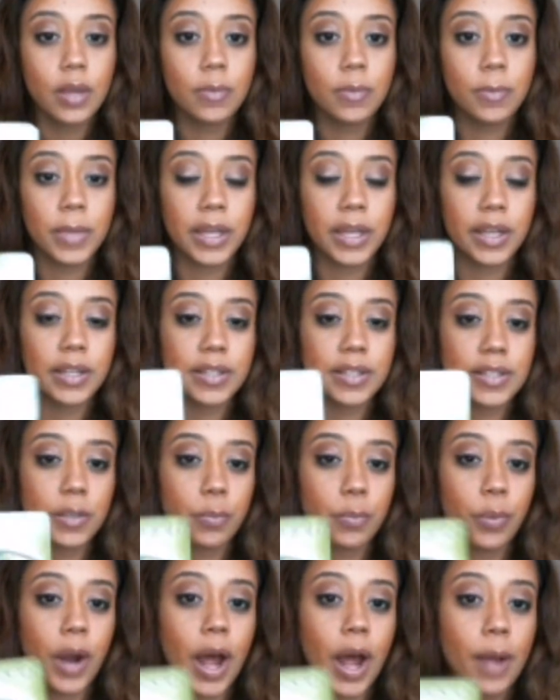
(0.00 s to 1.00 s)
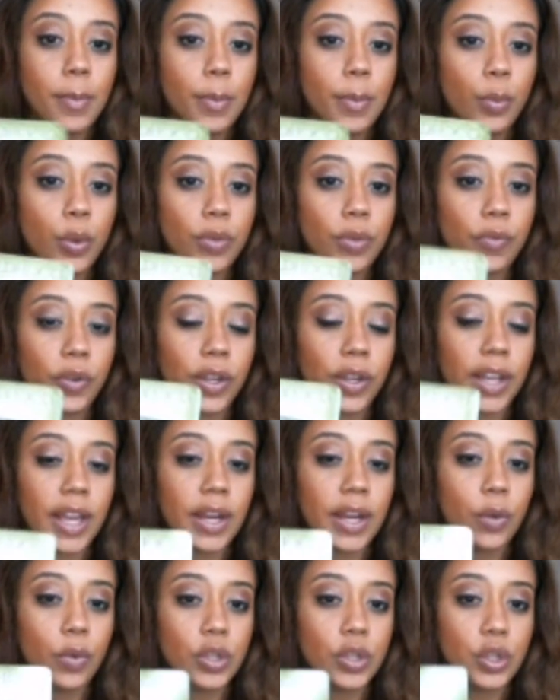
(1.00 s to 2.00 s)
Because the problem with
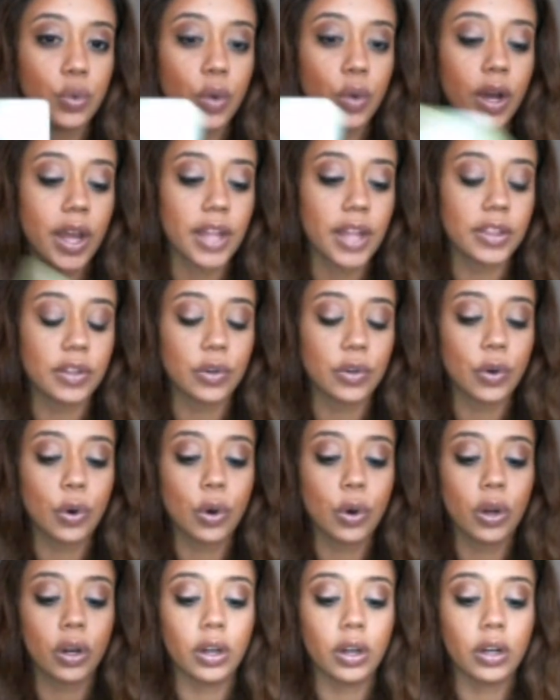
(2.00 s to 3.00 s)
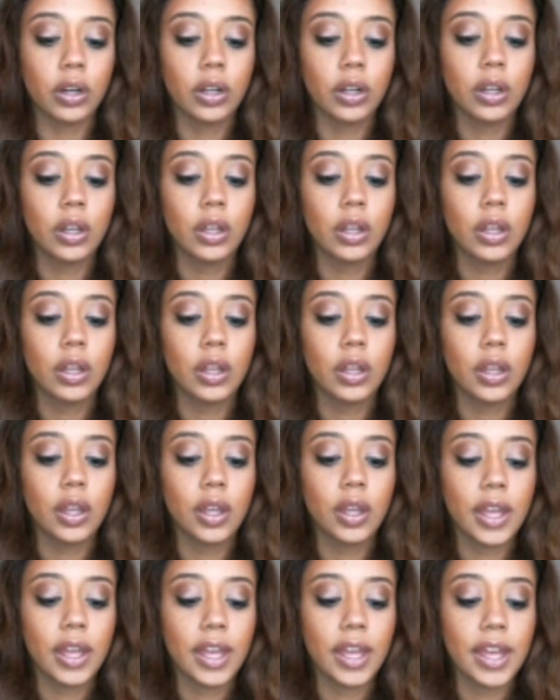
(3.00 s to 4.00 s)
forgetting what you want at the core
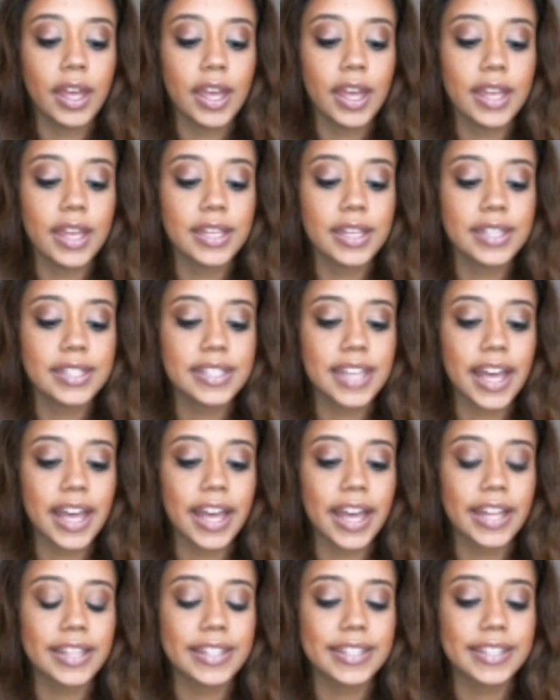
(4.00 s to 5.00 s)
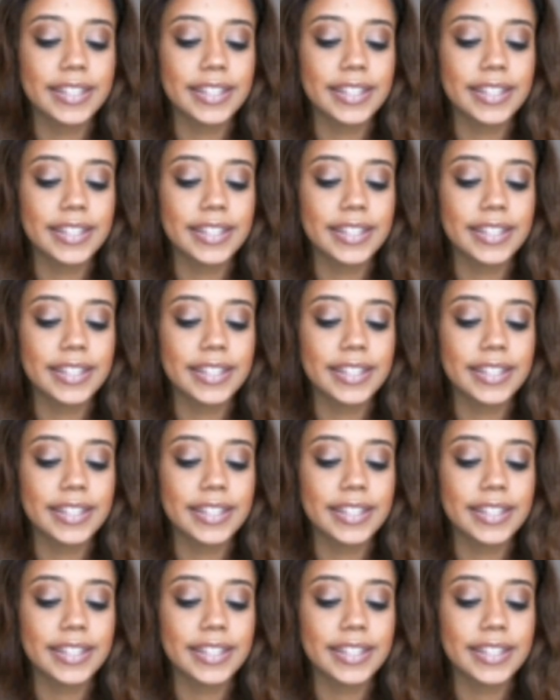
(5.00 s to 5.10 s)
is that